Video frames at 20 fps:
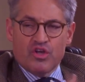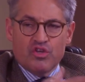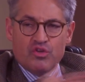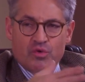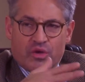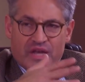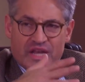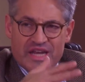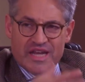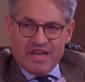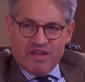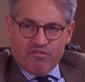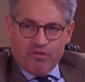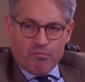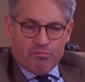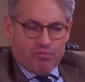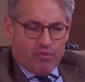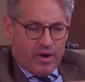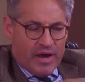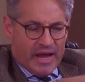You can
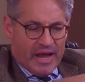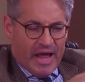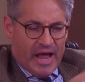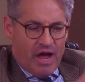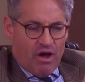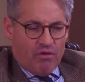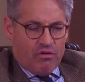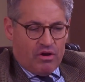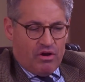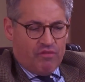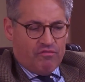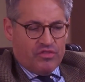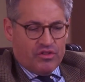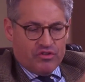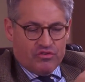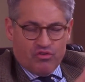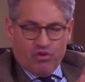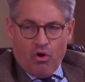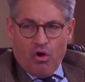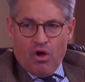never break out of
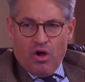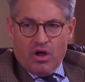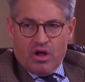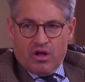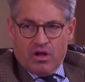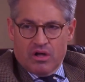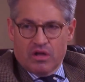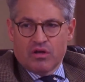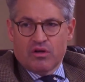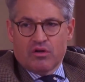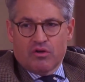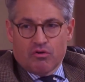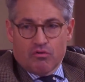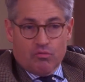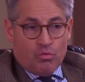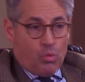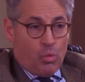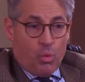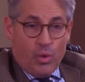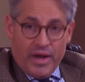the dog
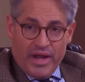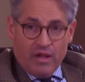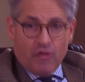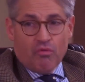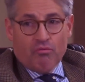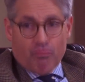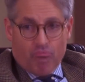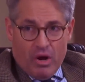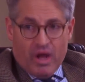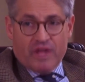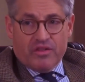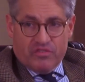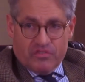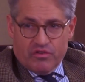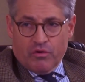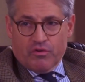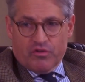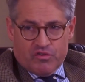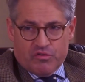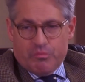wheel rut,
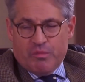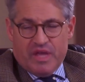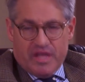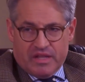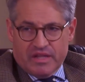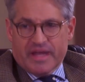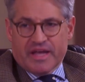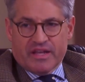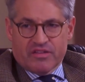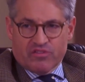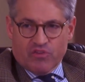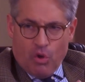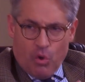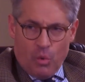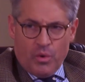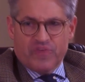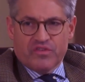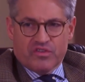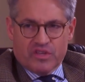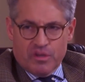so to speak. Like it's
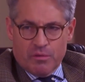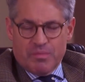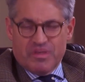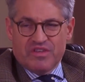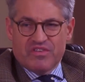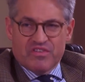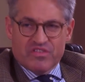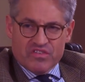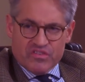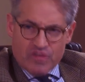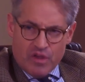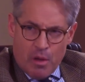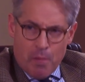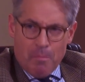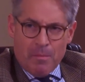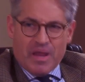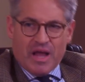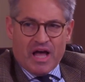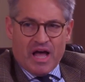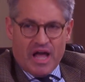always going to be
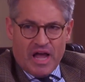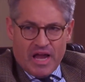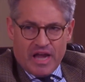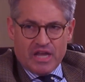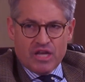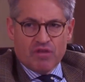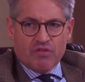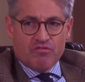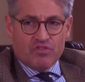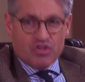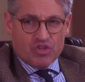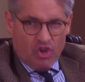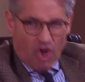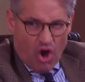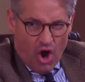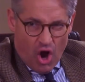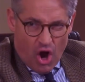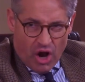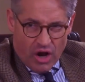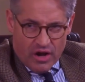some kind of
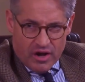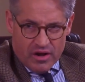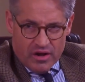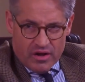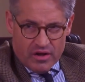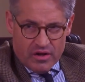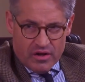dog.